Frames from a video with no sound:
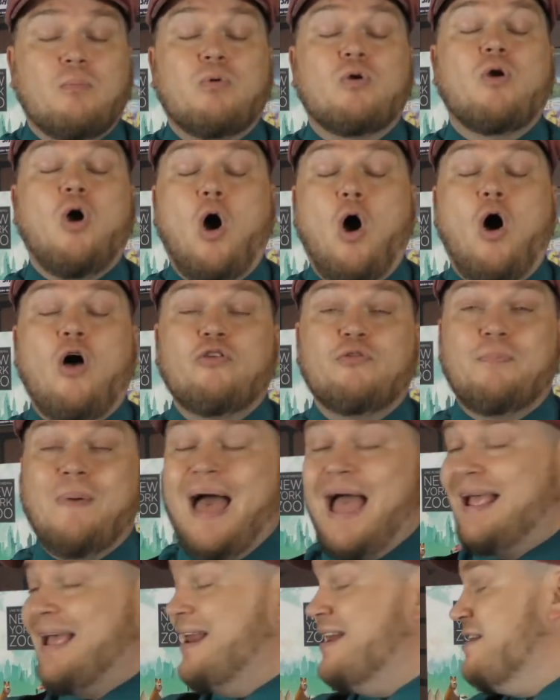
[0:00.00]
calls
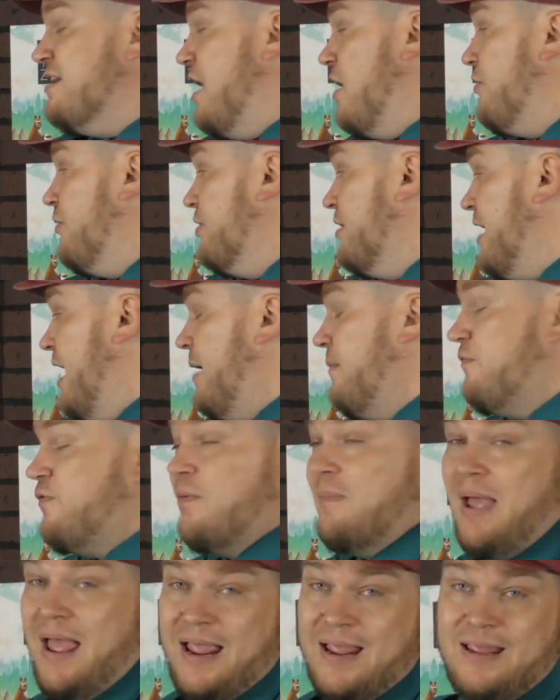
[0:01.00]
back another game
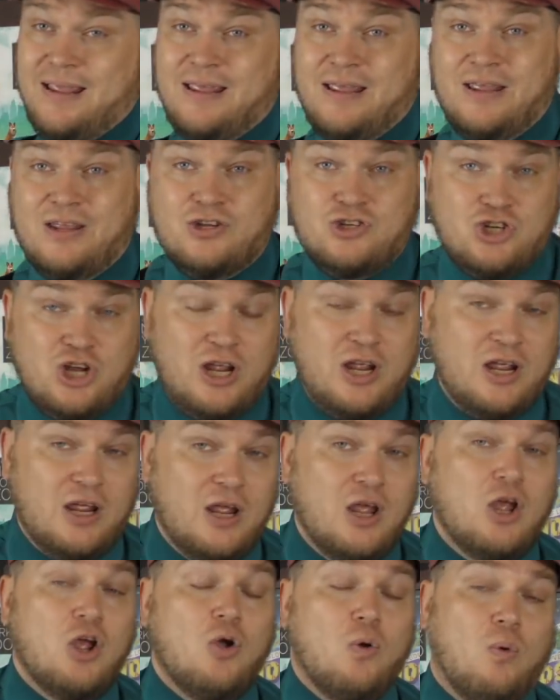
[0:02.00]
from A E G
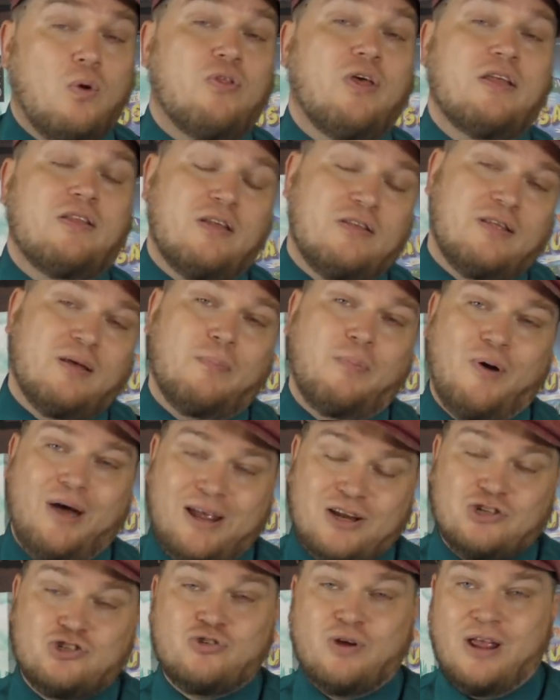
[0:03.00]
where they did the
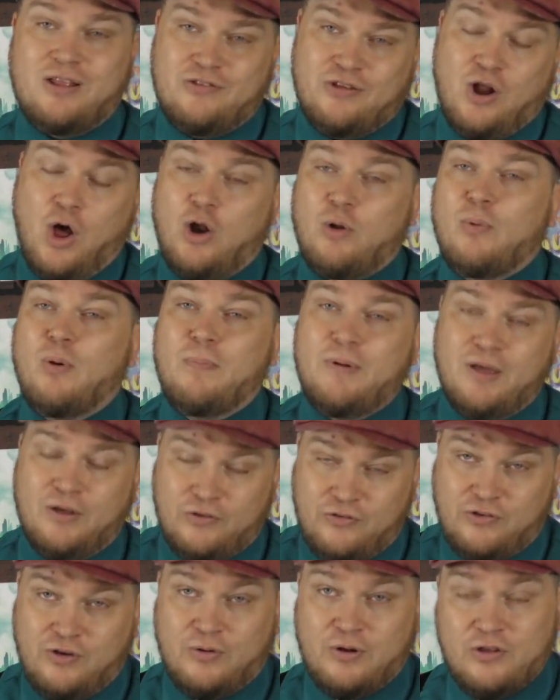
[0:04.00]
Planes, Trains, and Automobiles
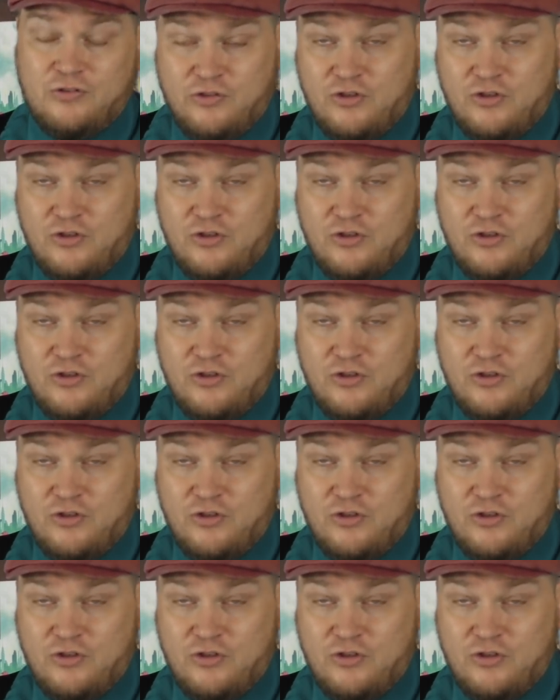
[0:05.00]
series.